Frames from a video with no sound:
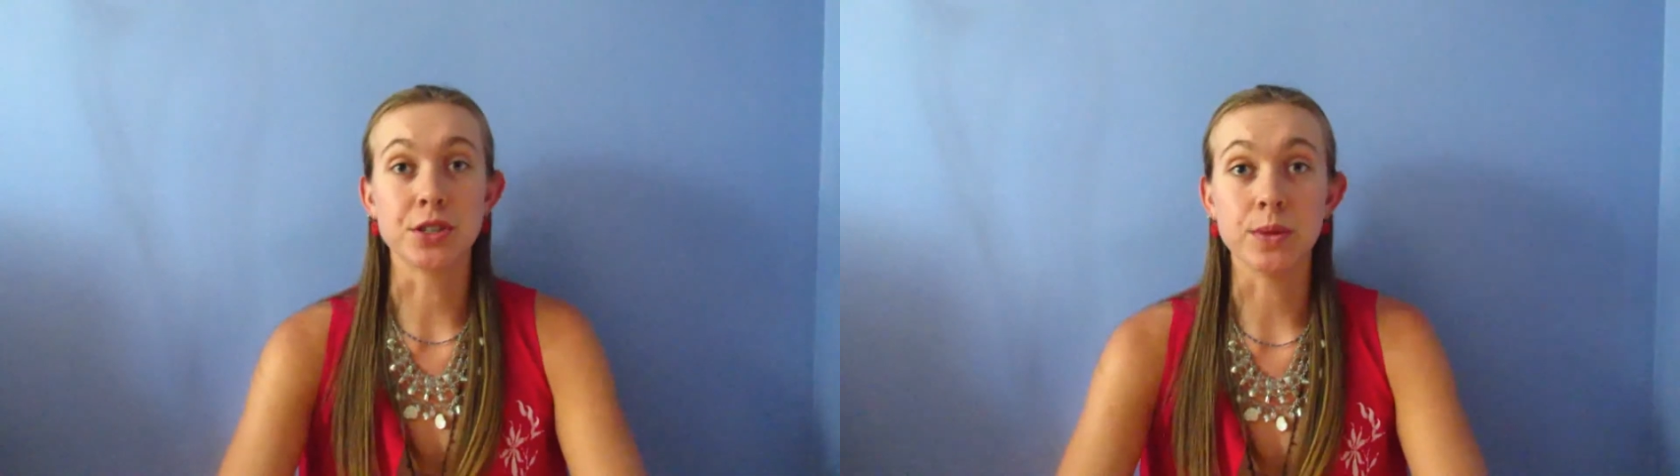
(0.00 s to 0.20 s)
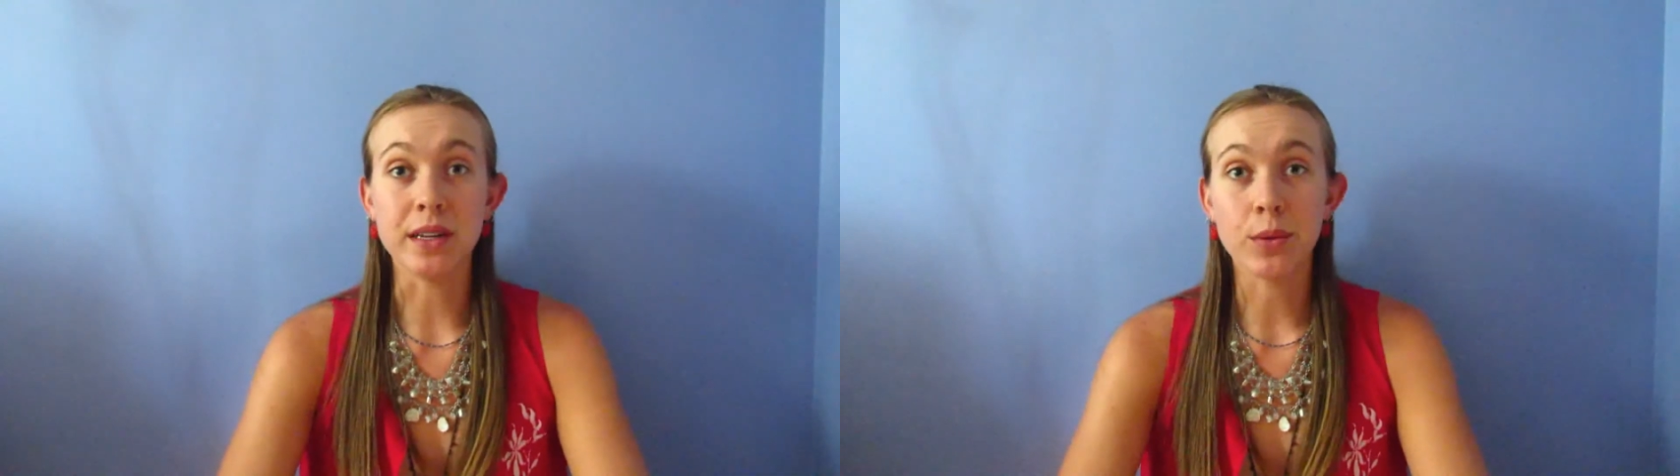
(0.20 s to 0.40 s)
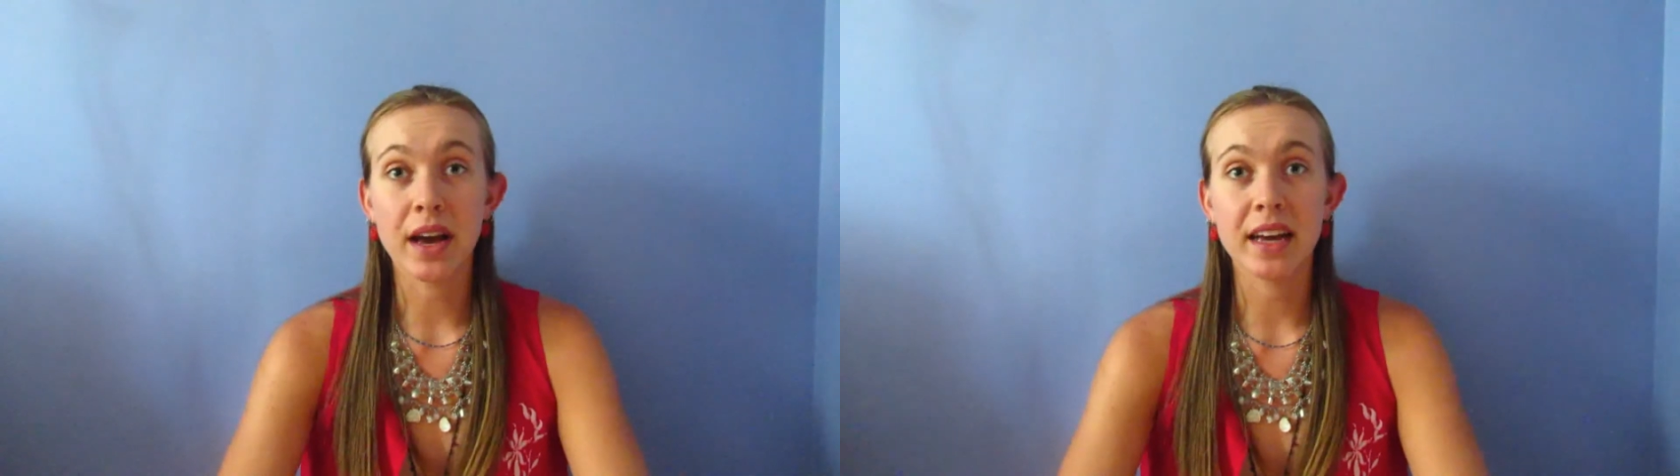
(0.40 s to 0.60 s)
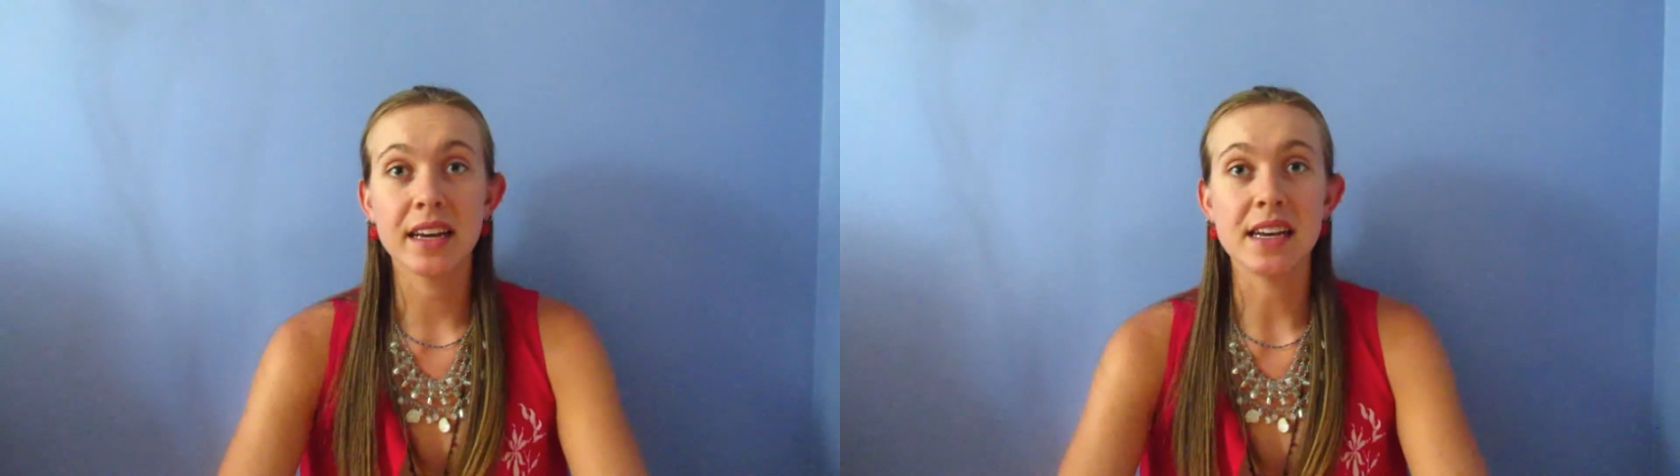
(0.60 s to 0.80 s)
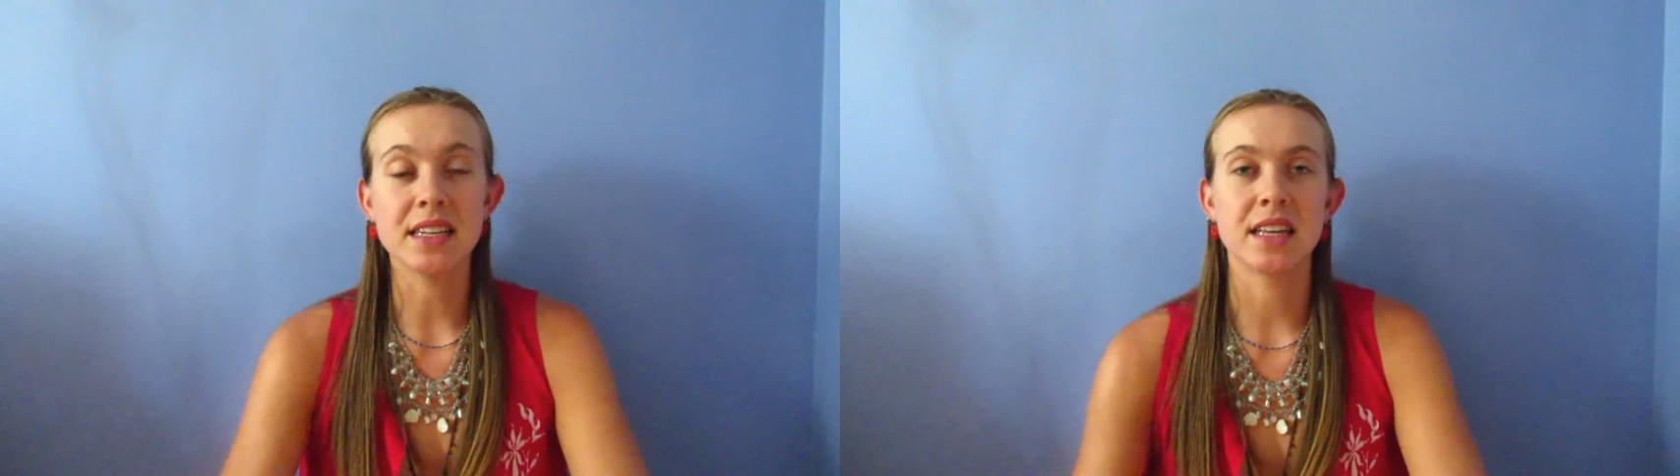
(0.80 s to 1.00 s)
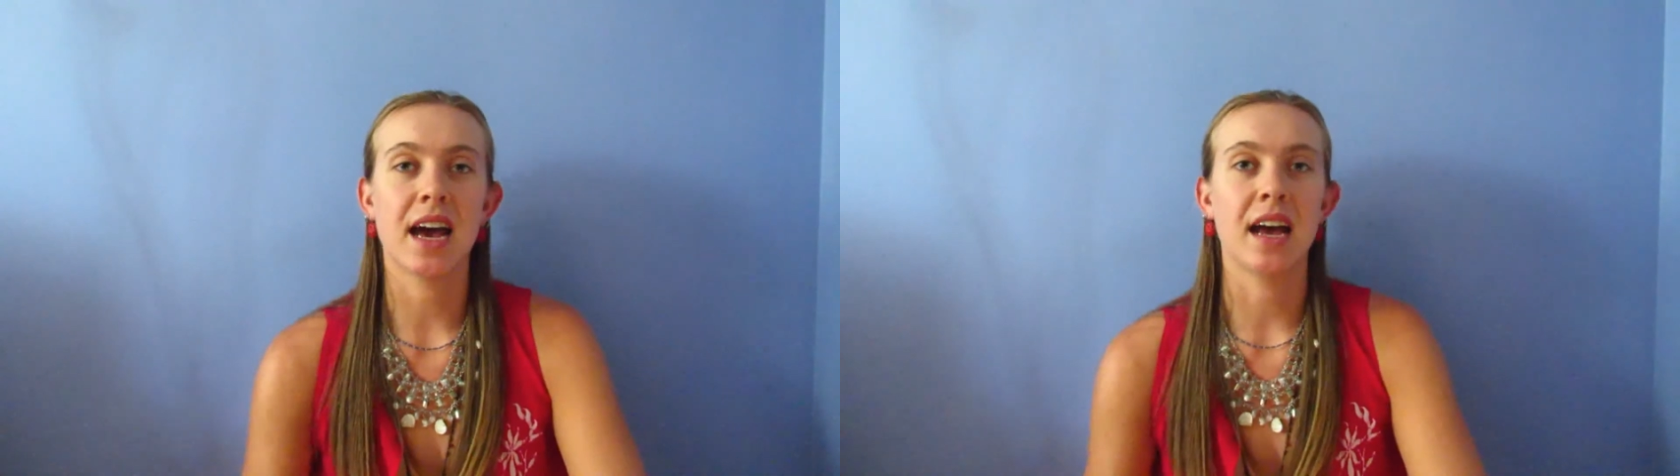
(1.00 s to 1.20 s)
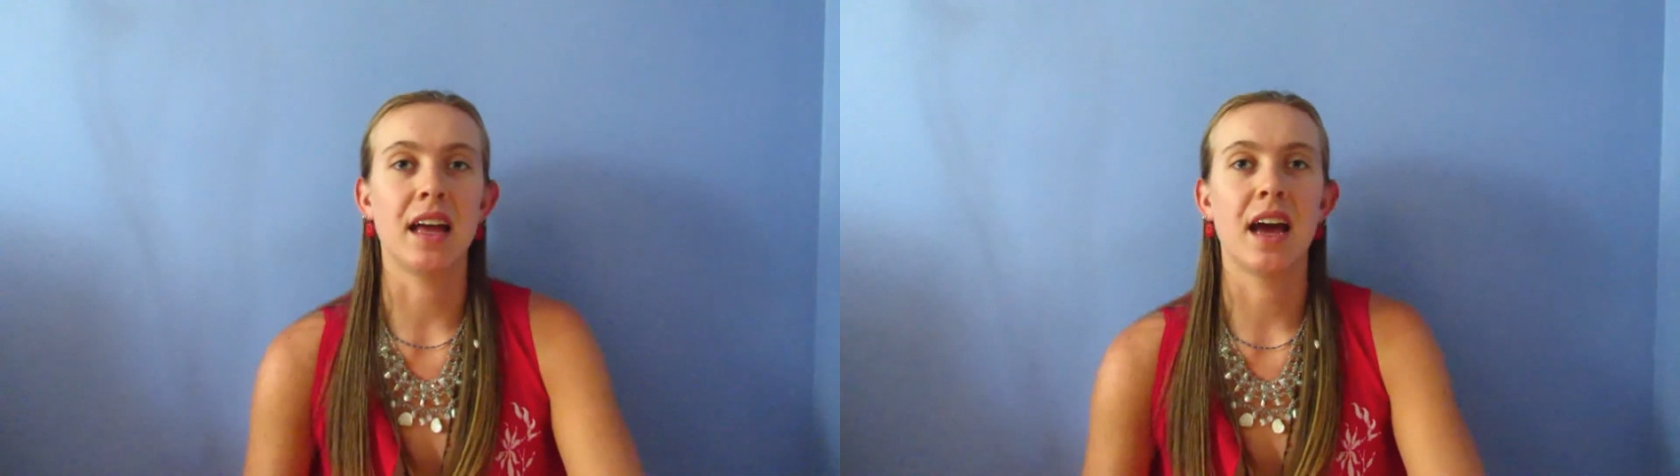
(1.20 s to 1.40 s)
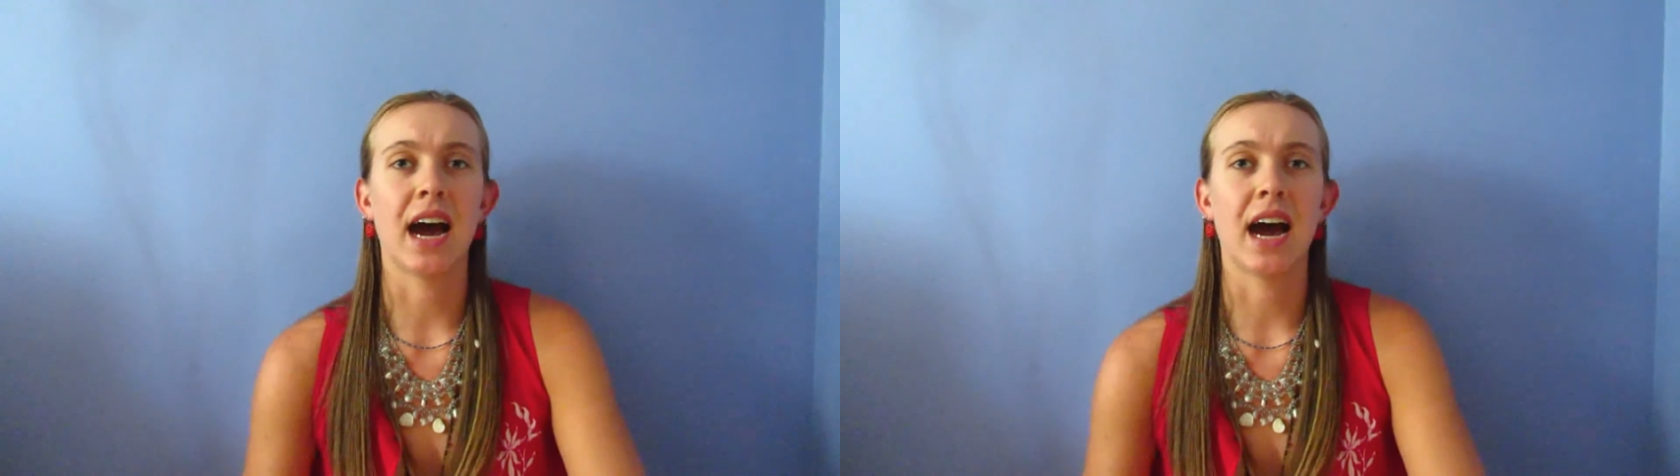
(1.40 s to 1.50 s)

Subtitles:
Greenway is that